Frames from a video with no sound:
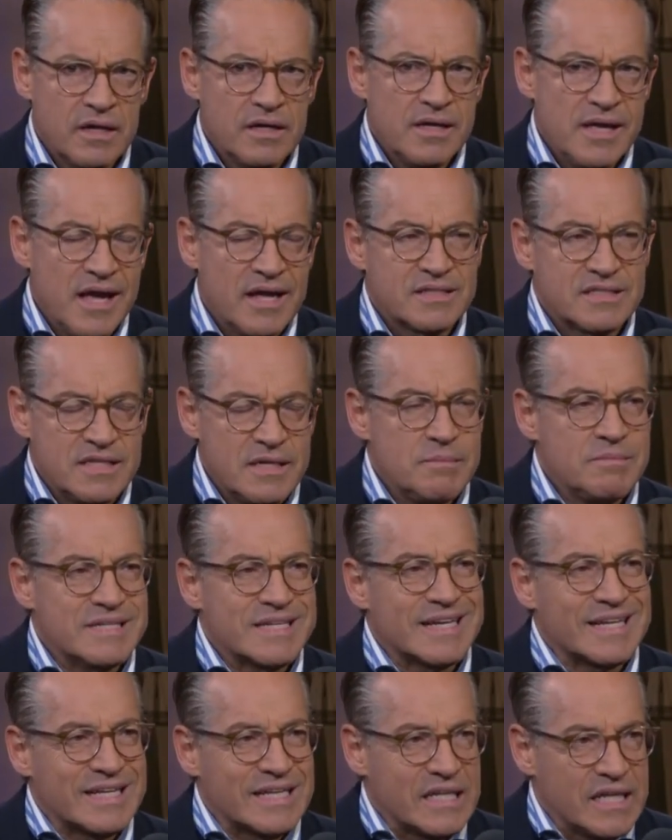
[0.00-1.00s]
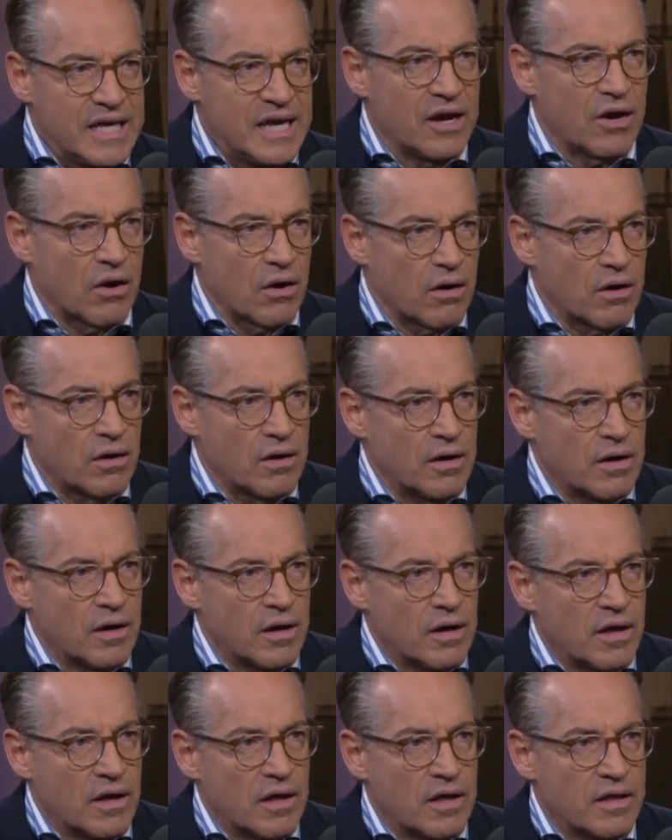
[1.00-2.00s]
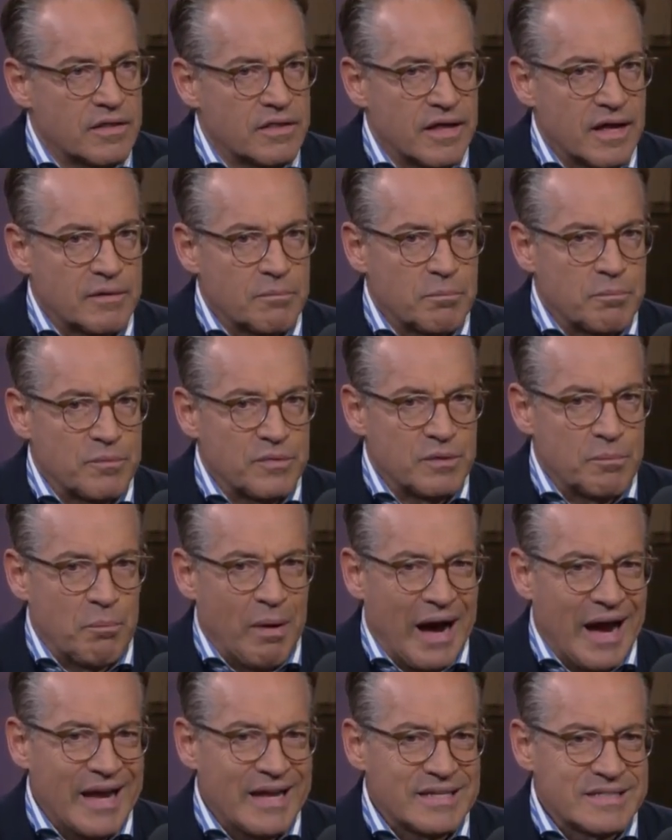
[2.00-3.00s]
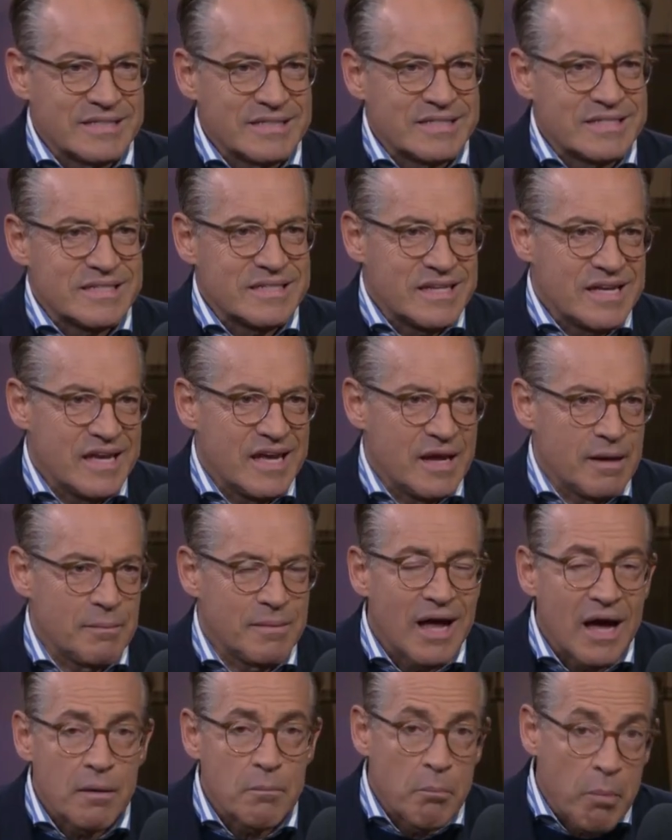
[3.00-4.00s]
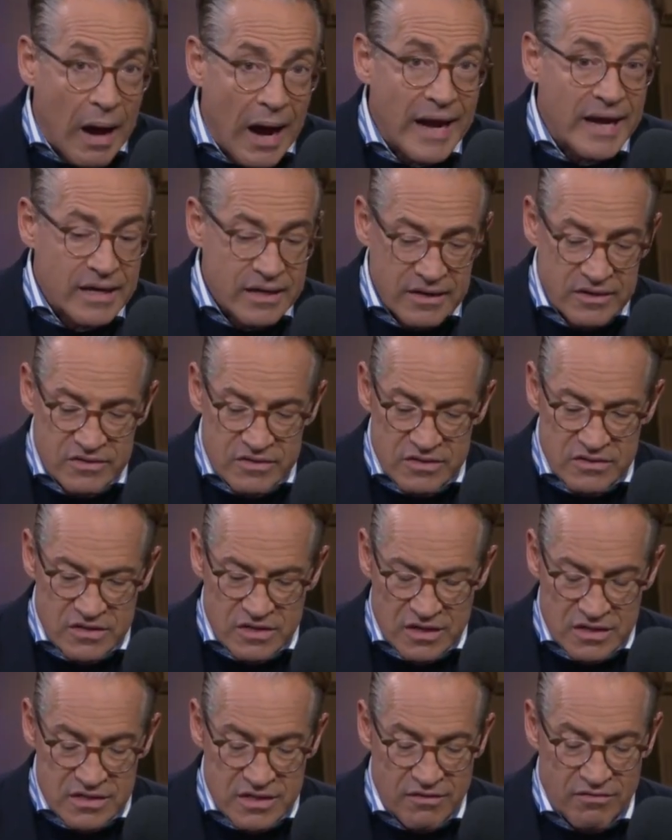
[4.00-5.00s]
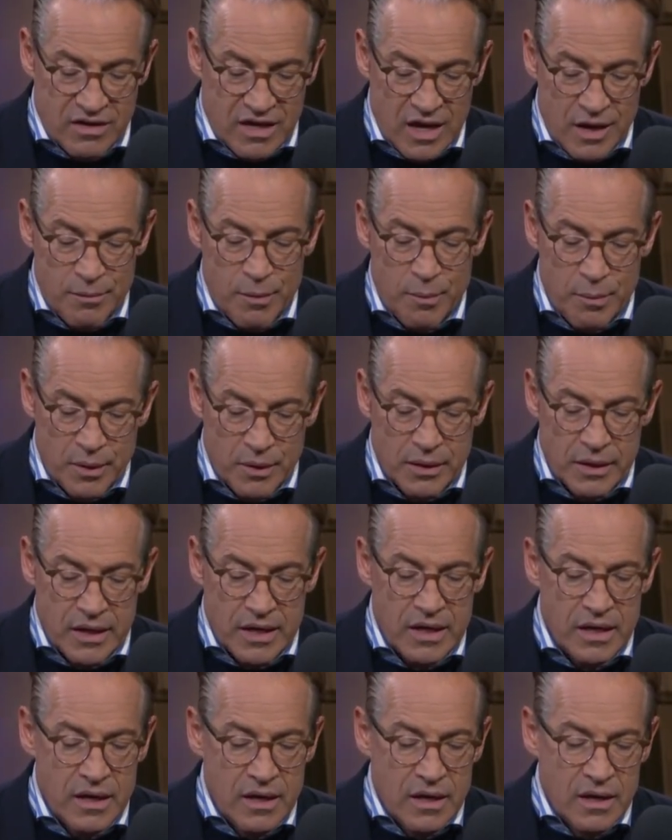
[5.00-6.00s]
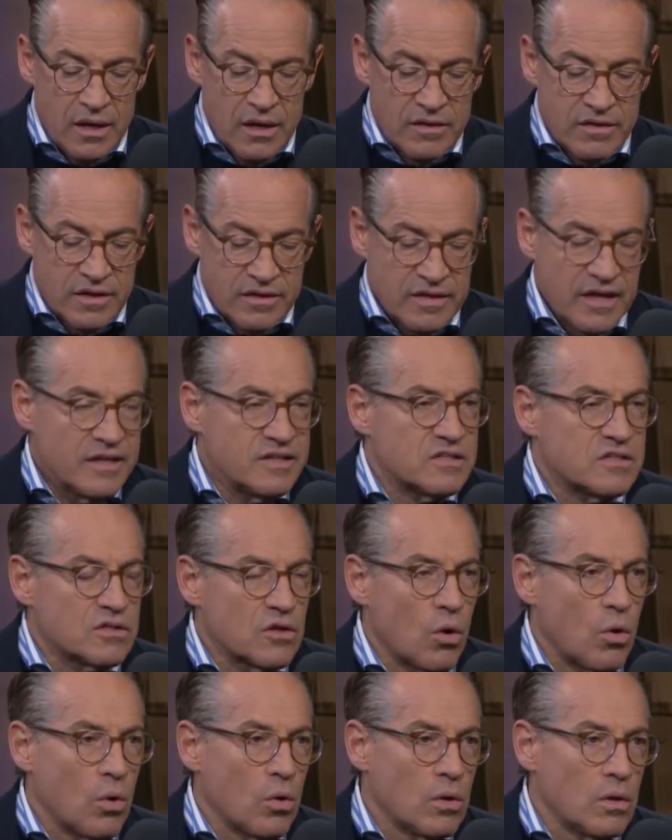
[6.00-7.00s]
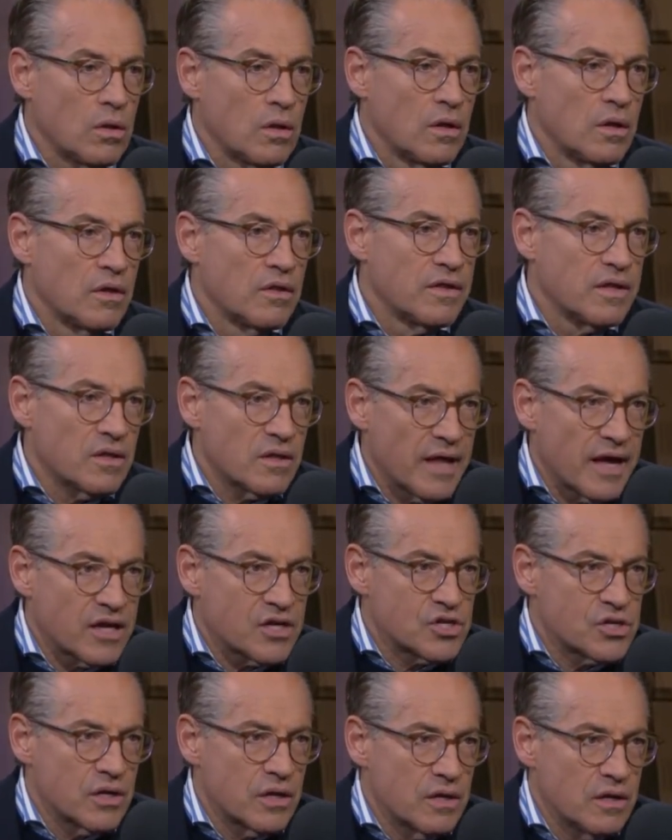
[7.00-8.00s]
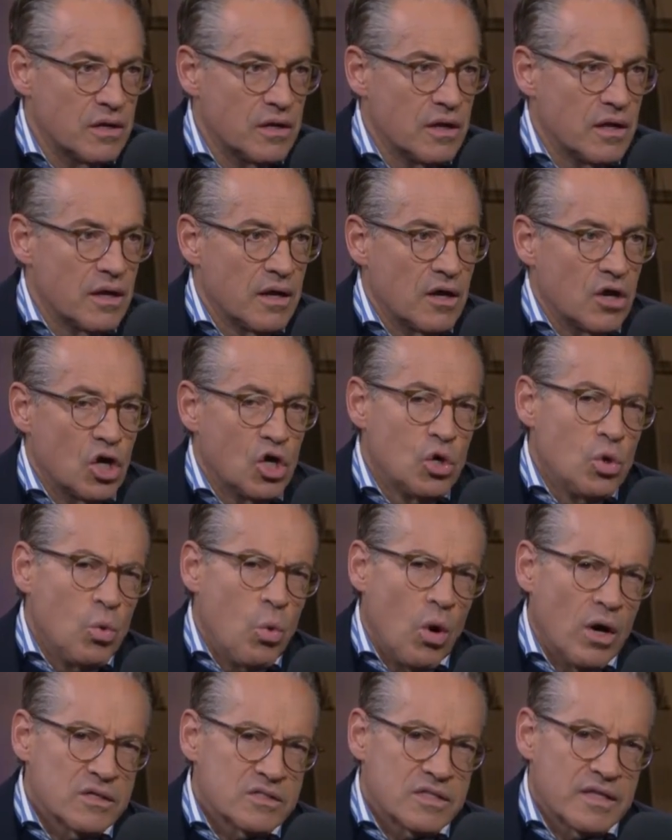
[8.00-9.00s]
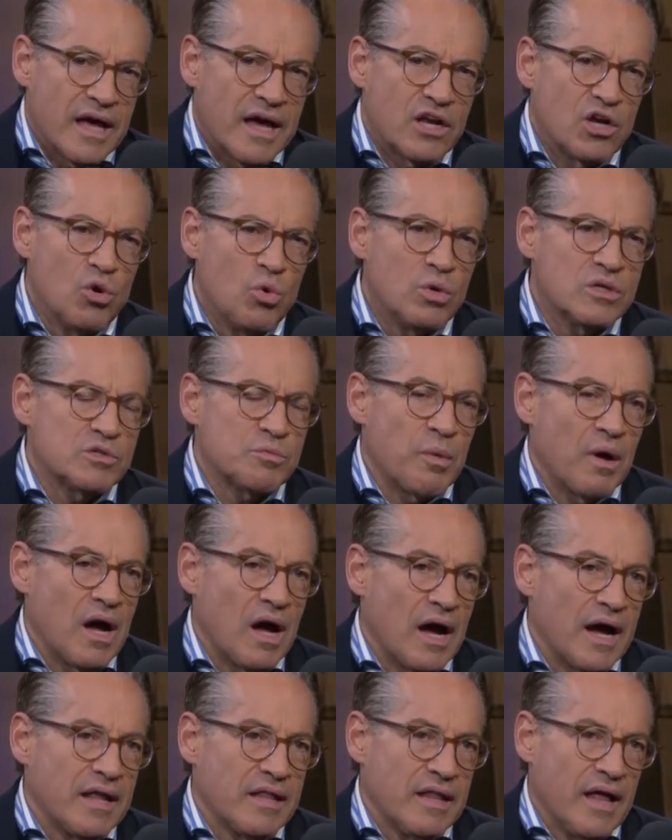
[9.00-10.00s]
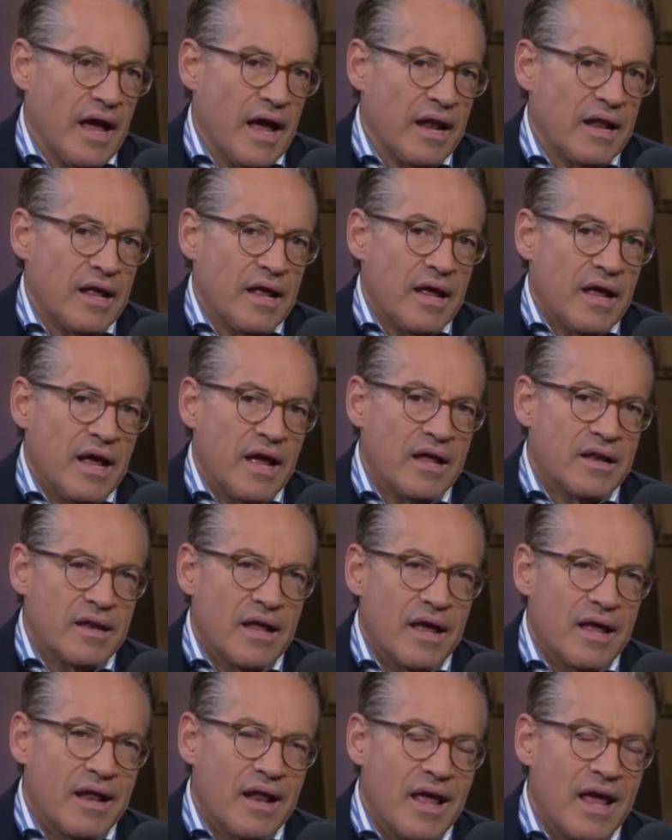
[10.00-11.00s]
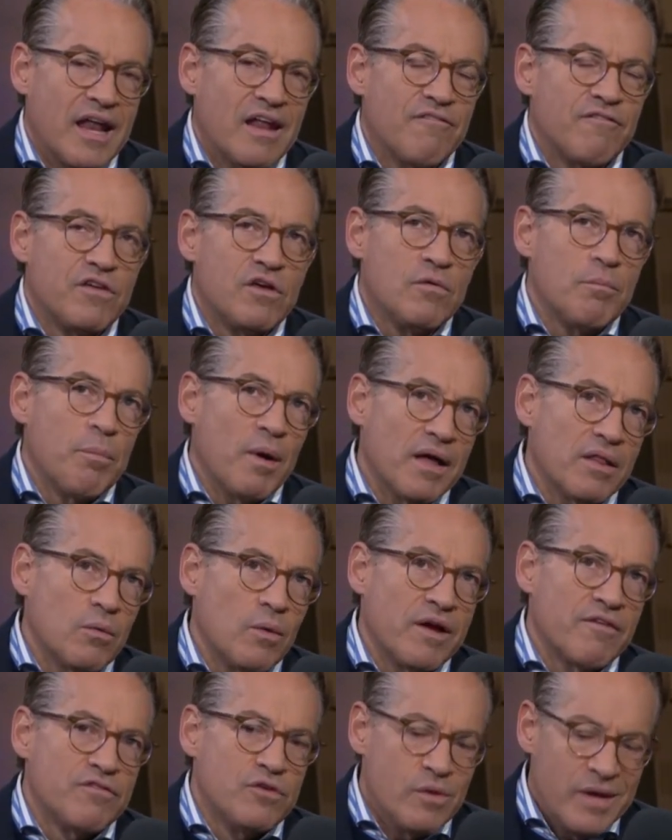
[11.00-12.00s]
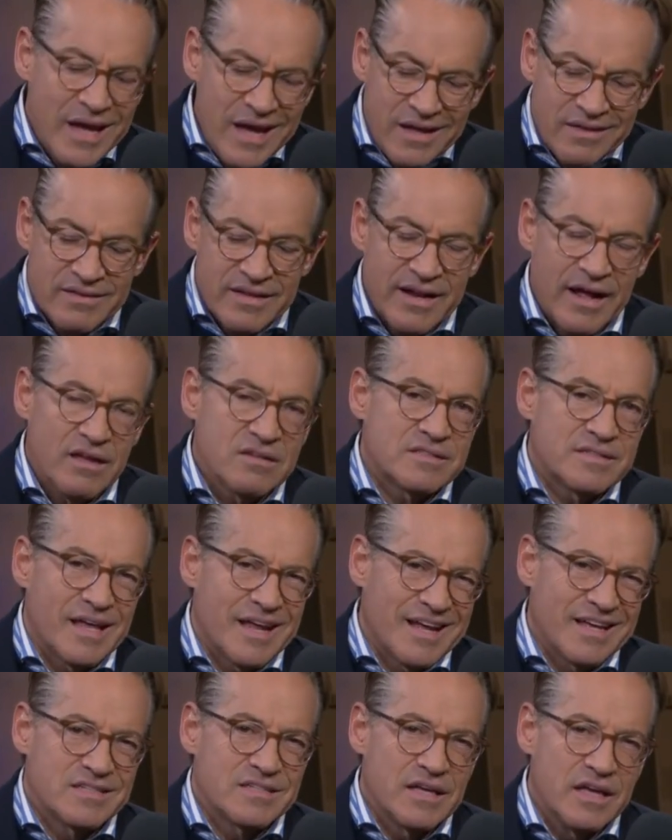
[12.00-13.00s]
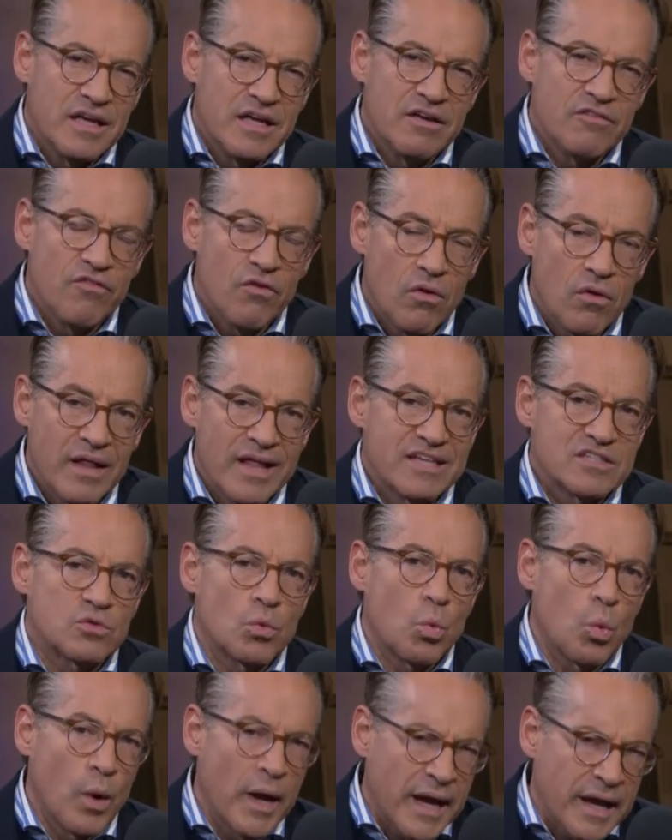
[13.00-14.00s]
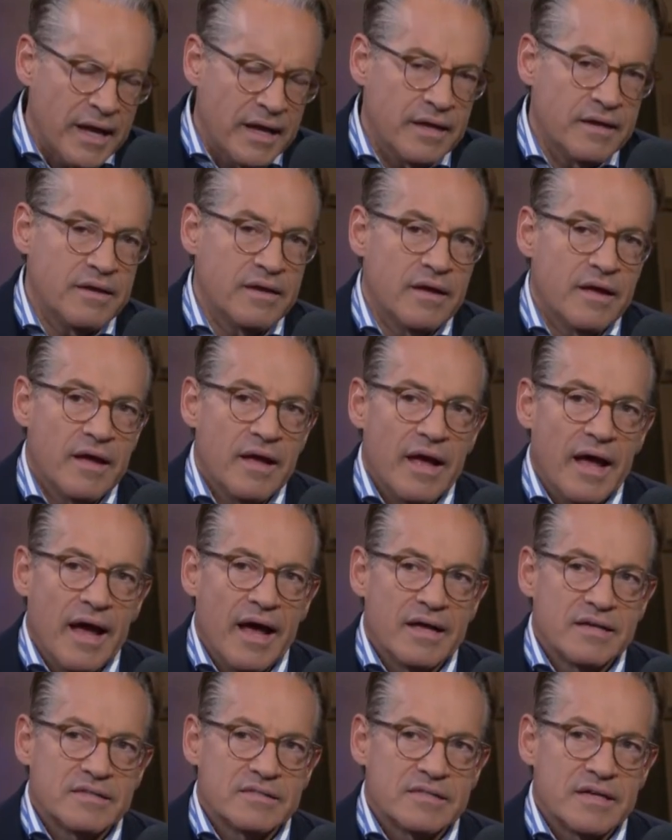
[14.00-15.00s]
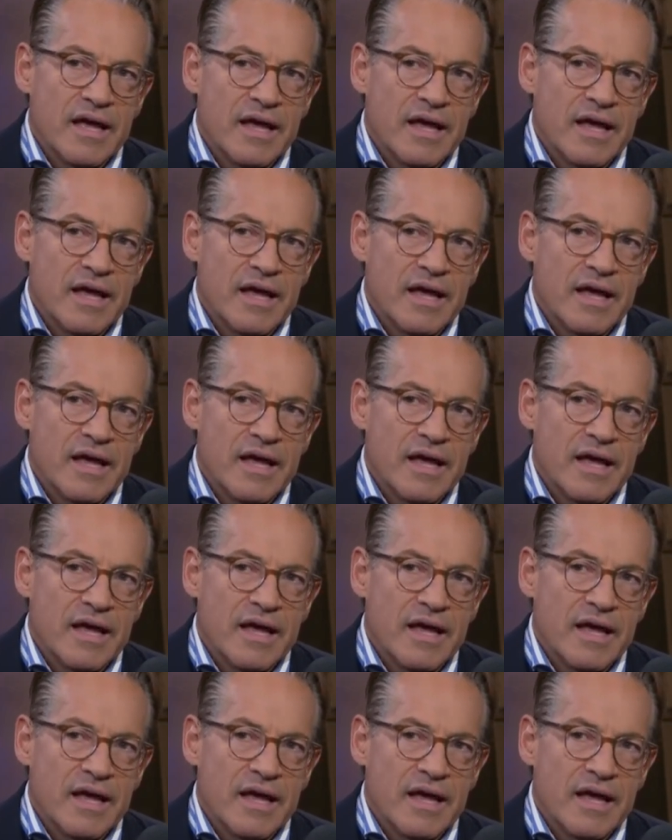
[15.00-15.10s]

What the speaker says: Yeah, it seems clear that Biden's team, not Biden, since he doesn't have the capability, that they stole the election. Who was that? Who was behind that? And if you, by the way, if you can't denounce that as evil, as wicked, as